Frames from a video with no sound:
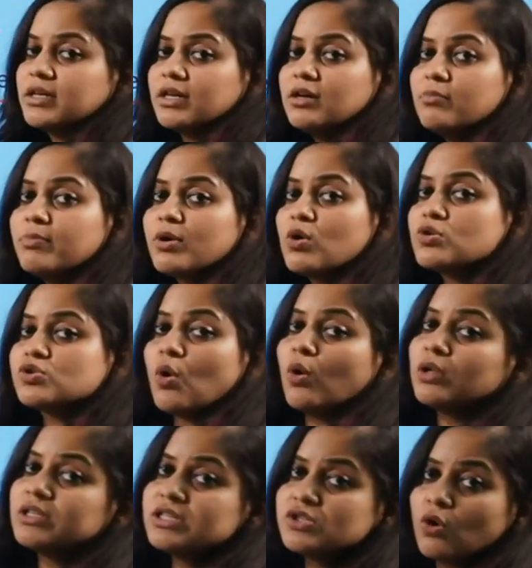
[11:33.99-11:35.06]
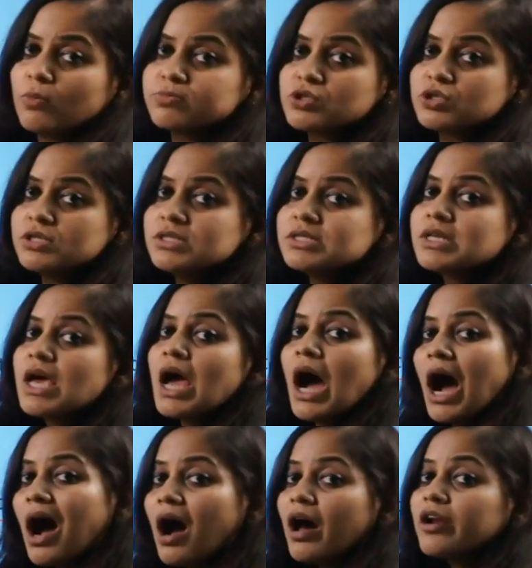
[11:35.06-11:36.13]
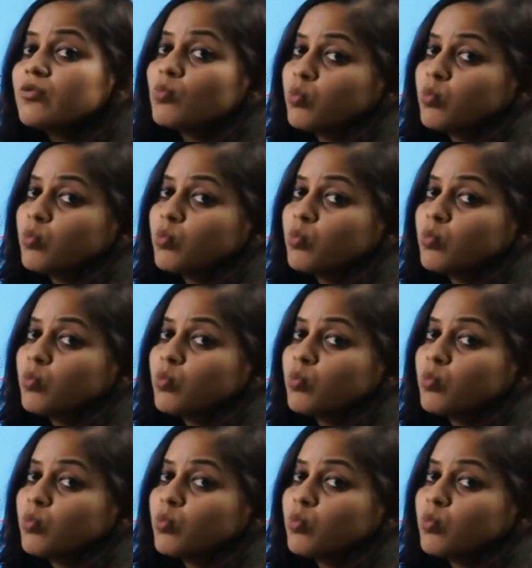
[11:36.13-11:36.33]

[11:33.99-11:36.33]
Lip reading: here because all these options are